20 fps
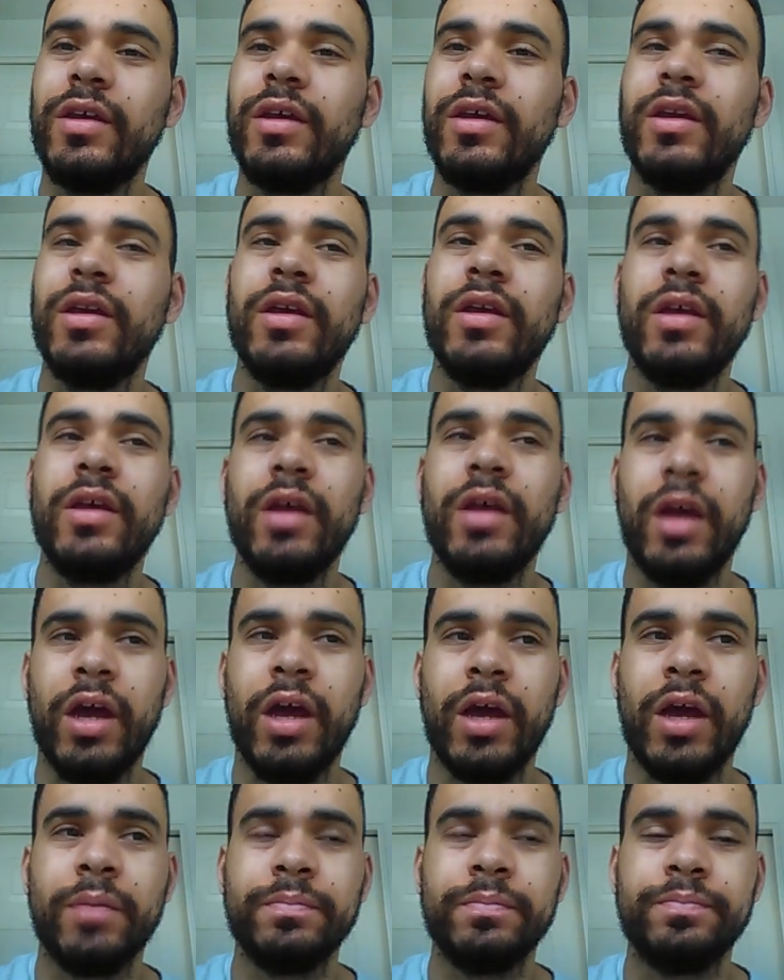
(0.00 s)

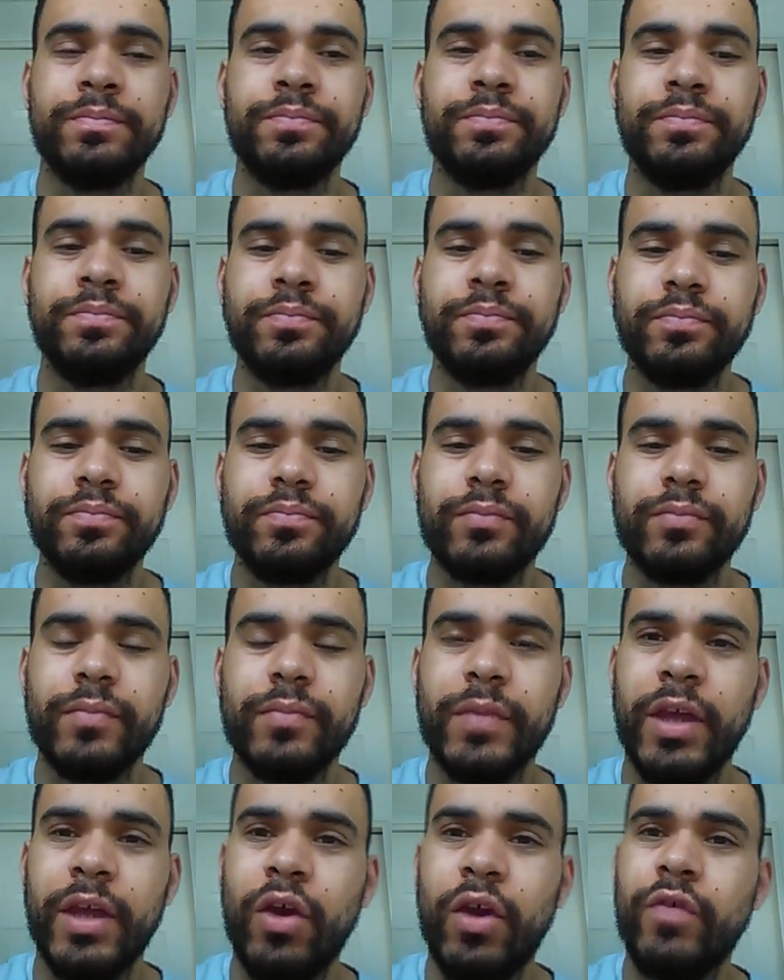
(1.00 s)
It
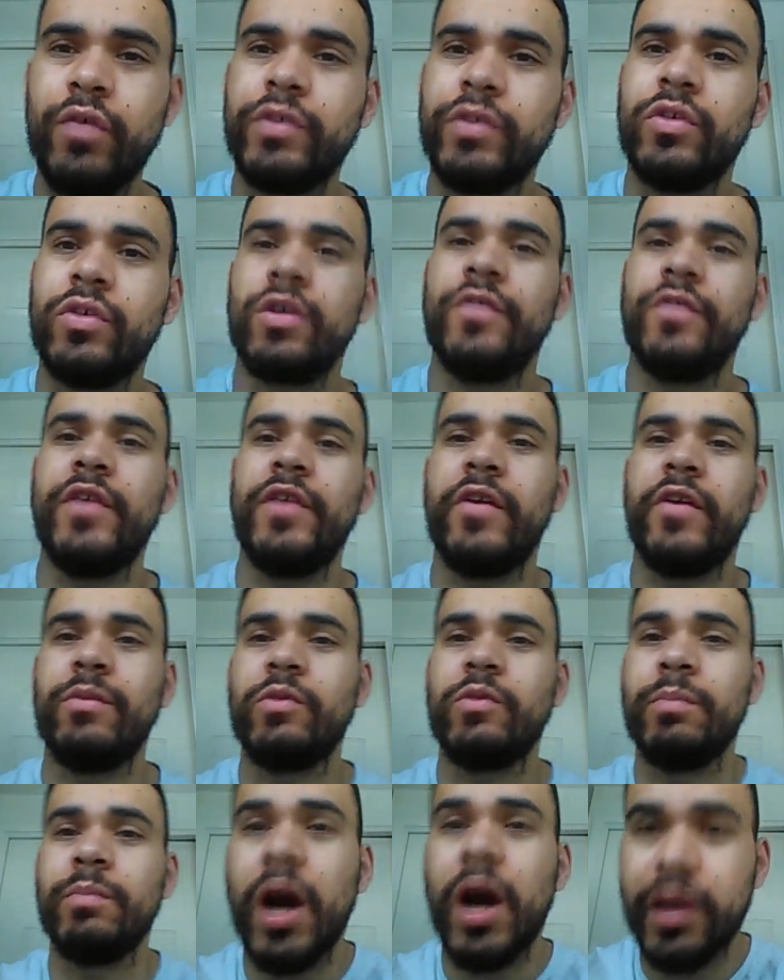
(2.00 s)
overtook Ethereum's
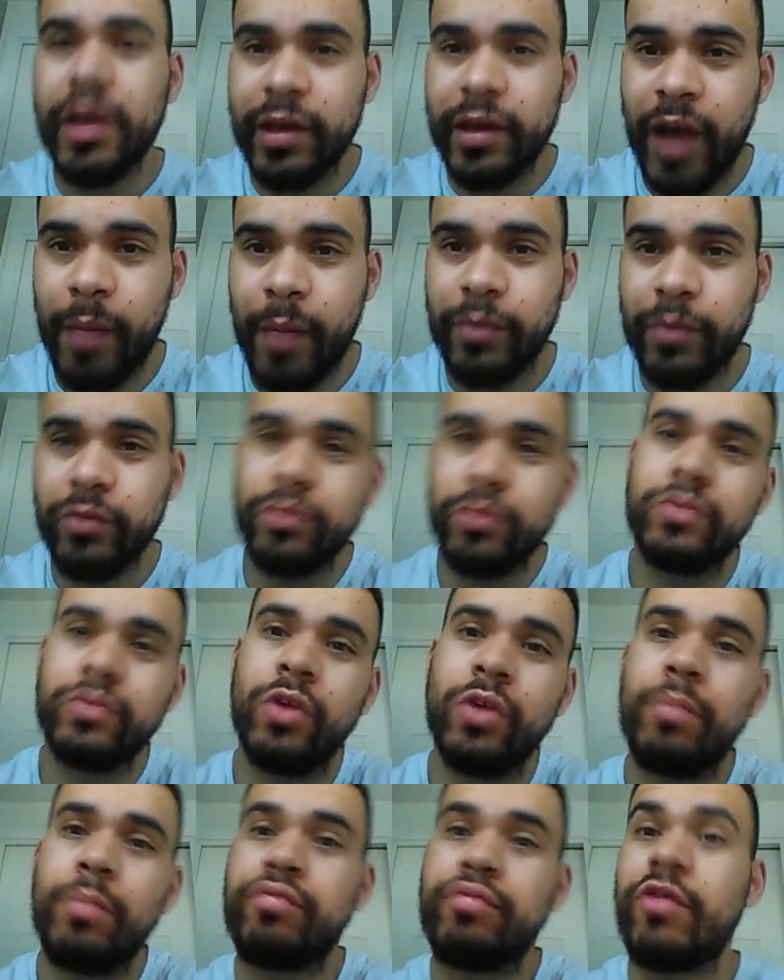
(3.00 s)
market capital, not
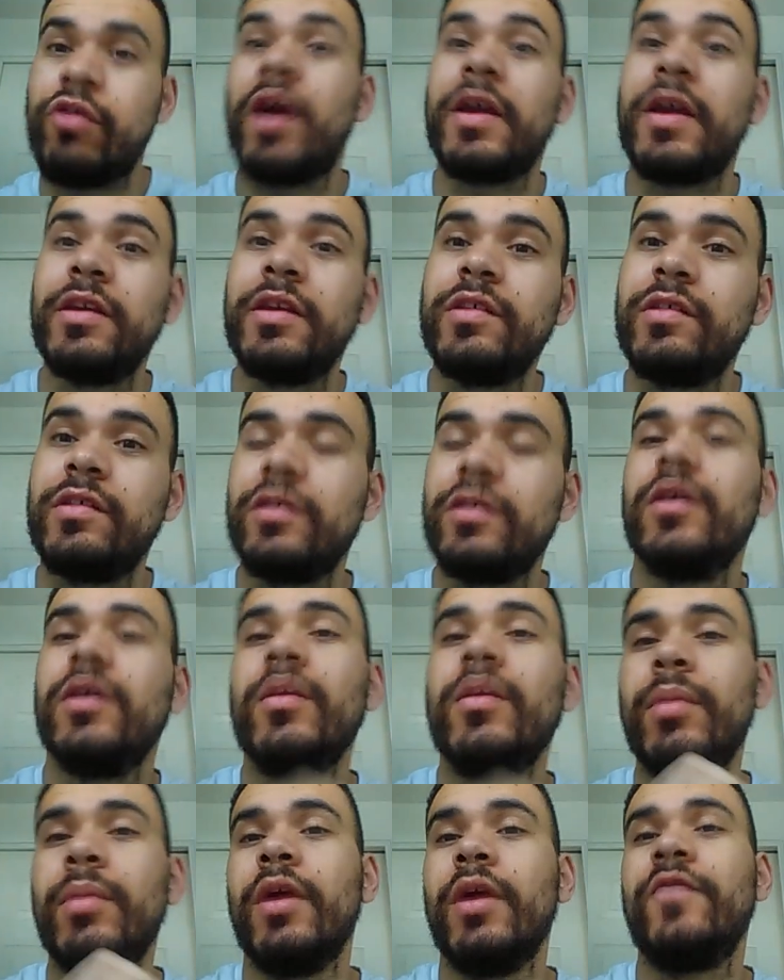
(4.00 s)
price, but
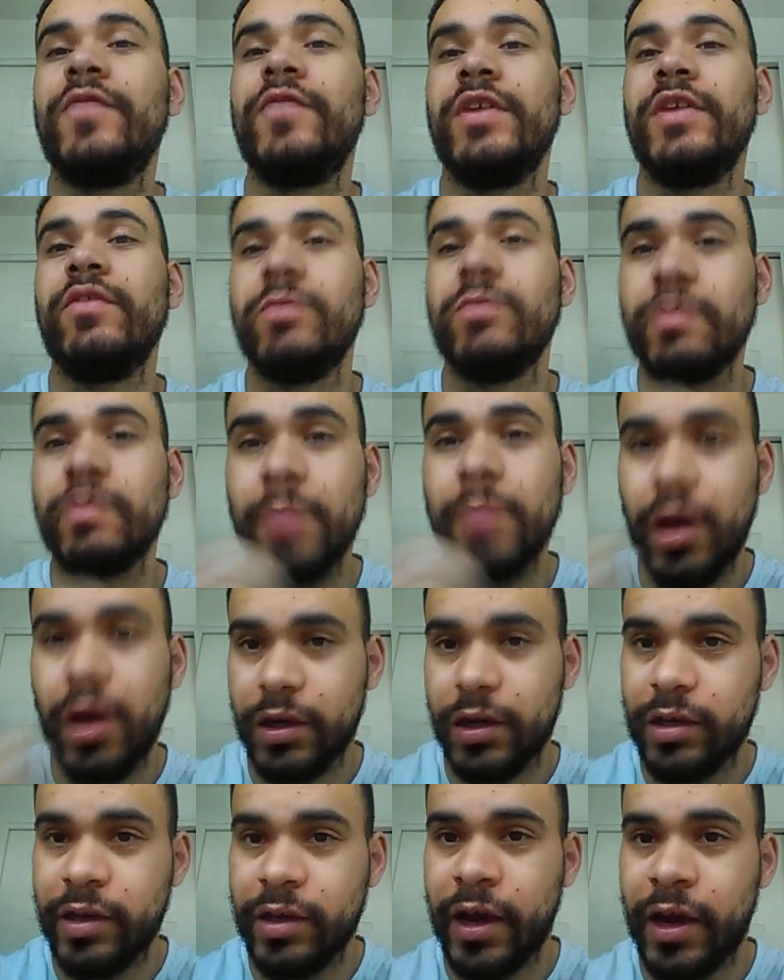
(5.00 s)
Ethereum's market
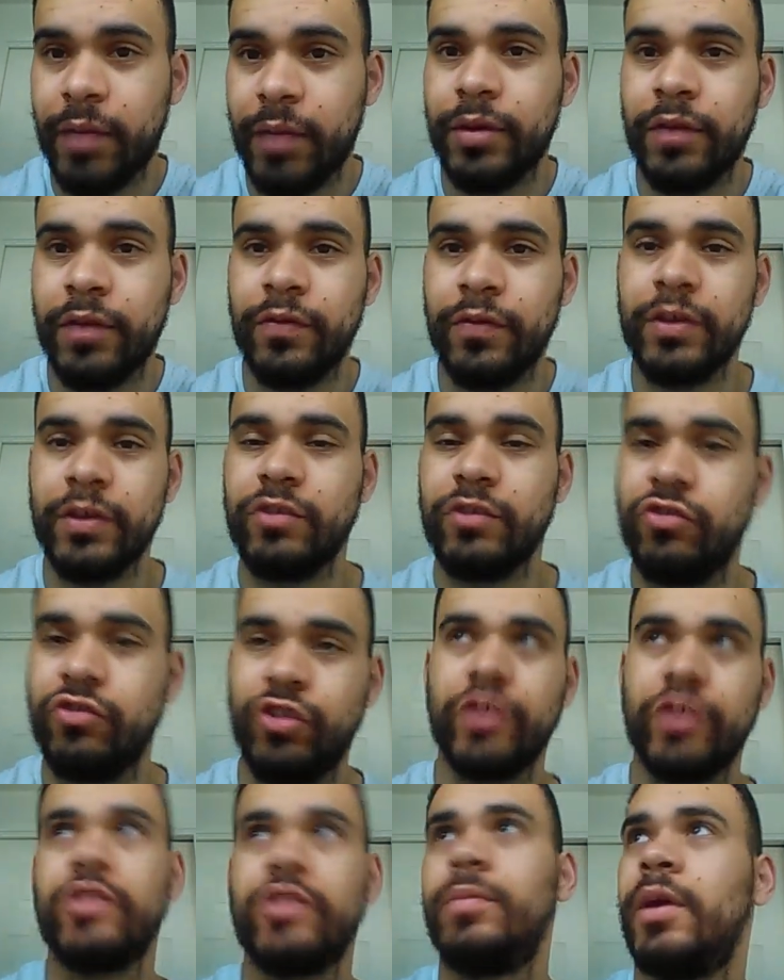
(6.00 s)
cap, I think just
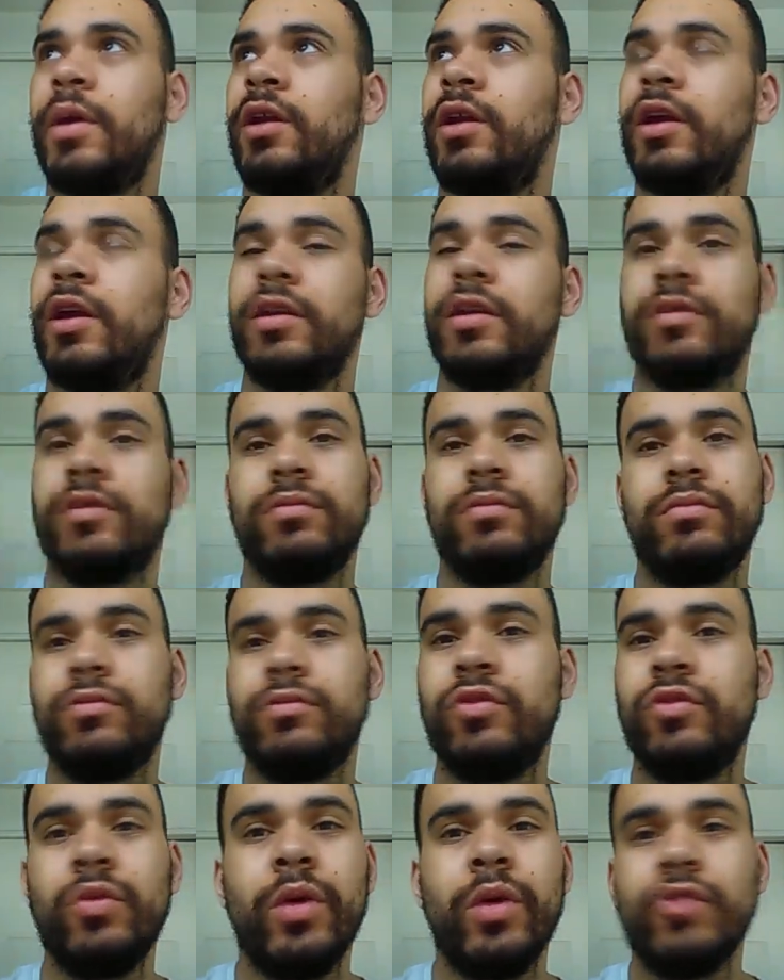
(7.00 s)
by like
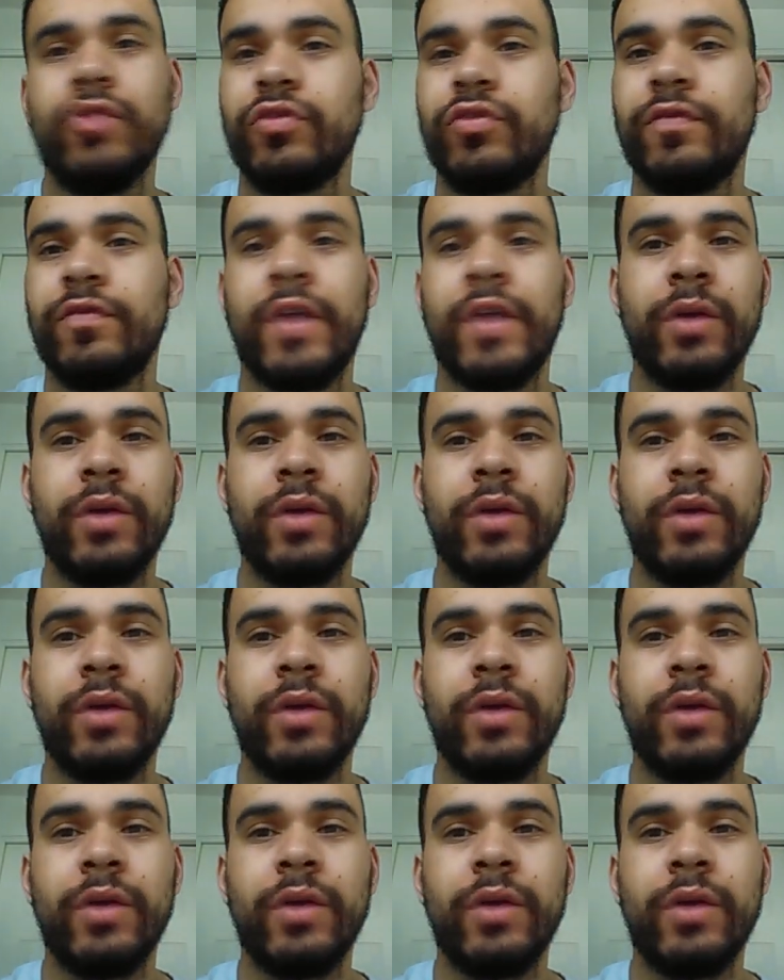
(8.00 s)
$200,000.